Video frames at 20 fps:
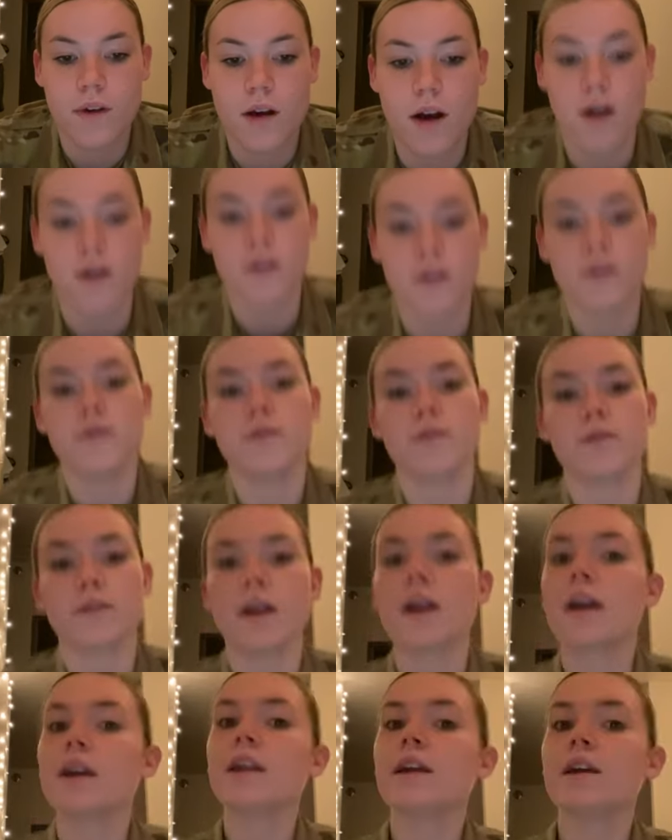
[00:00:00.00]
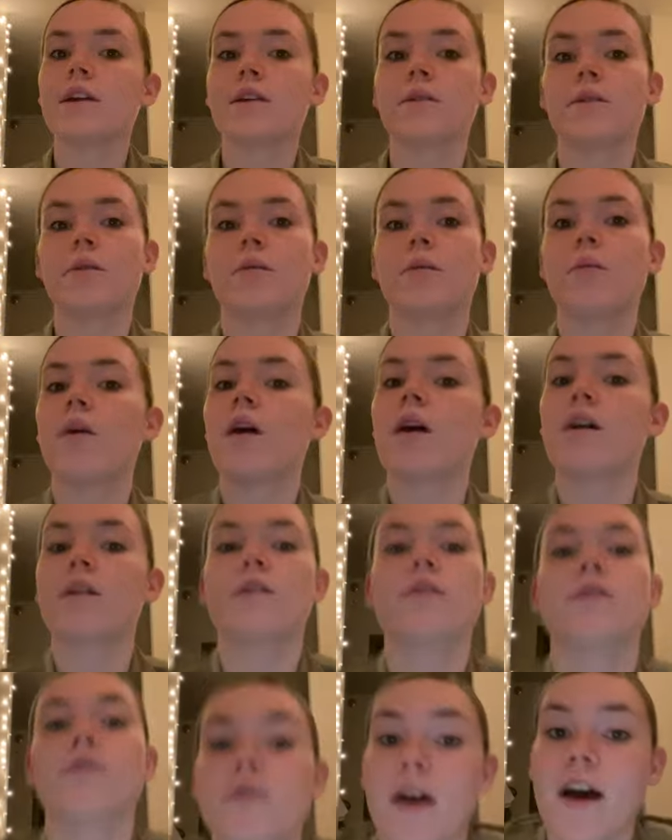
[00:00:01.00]
Alrighty, well,
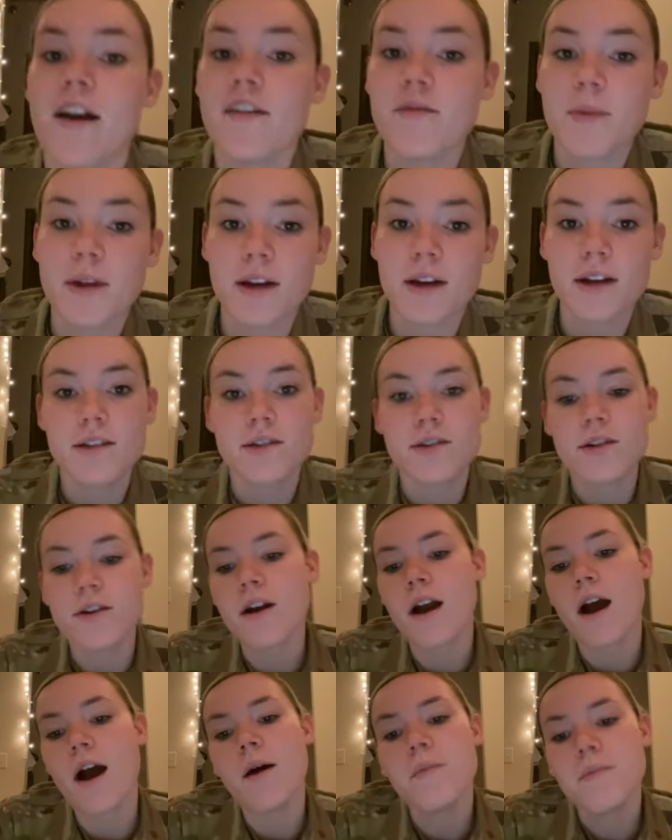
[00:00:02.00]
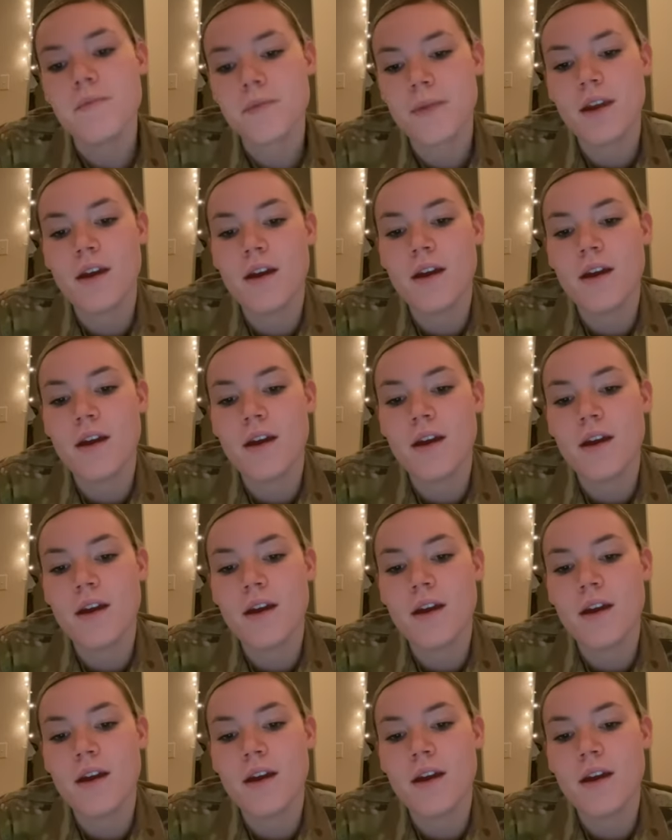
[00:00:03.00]
the five minutes are up.